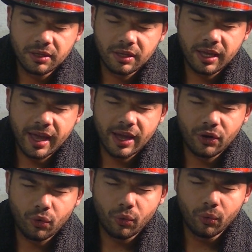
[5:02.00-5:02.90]
It
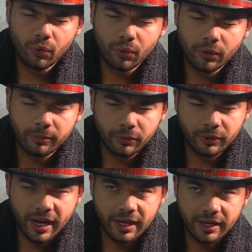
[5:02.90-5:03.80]
had horrible
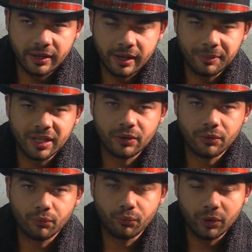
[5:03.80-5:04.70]
lighting. I mean,
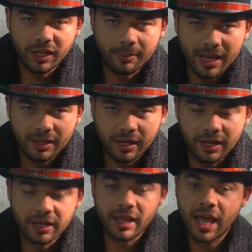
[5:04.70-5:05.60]
really bad
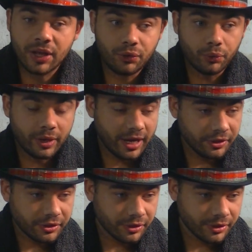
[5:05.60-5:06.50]
lighting. It had cool
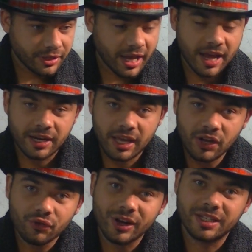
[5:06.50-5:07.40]
characters. It had
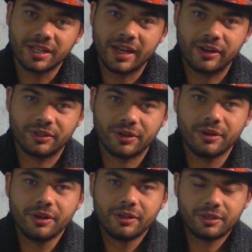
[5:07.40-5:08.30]
interesting
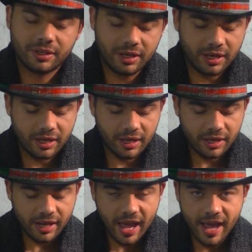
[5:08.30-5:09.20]
characters.
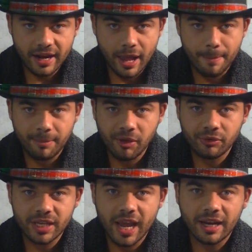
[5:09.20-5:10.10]
It had
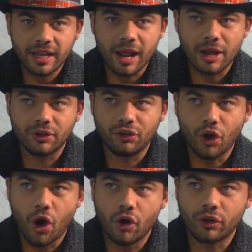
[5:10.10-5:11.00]
mutated
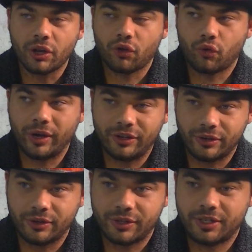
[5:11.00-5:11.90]
dog
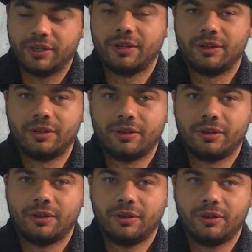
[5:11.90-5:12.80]
creatures.
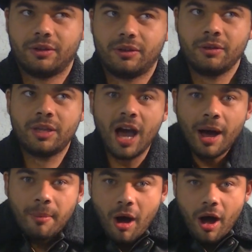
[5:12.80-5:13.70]

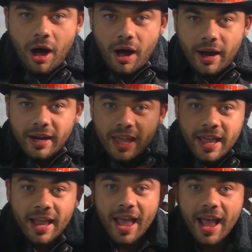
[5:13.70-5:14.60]
Come on!
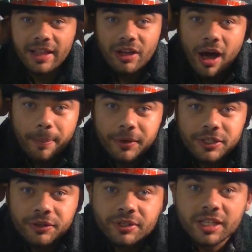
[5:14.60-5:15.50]
It had the
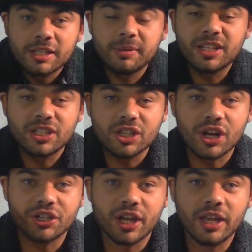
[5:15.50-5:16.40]
opportunity to be
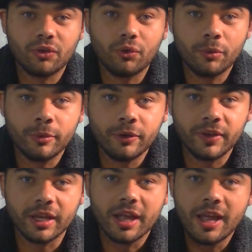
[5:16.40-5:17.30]
such a cool
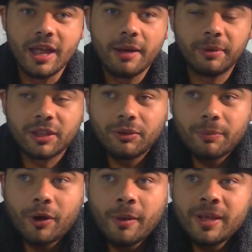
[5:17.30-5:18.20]
movie. But the only
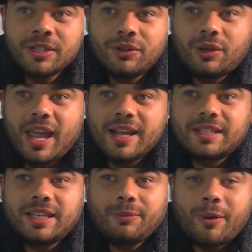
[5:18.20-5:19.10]
problem is you can't
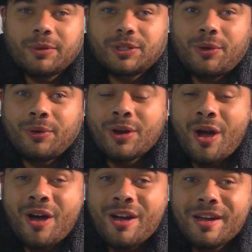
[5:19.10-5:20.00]
see what was going
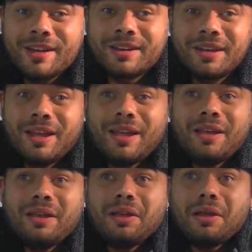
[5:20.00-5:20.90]
on.
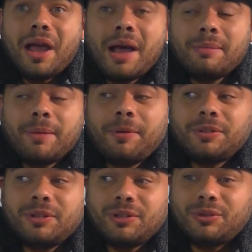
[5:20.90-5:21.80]
How am I supposed
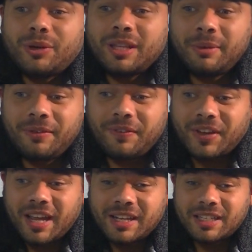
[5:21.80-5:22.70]
to enjoy the movie if I
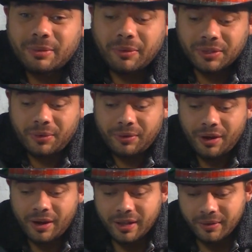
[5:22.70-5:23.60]
can't see what was going
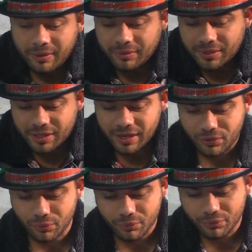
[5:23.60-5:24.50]
on? It was like,
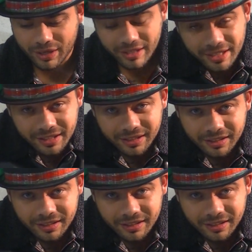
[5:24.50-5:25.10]
really?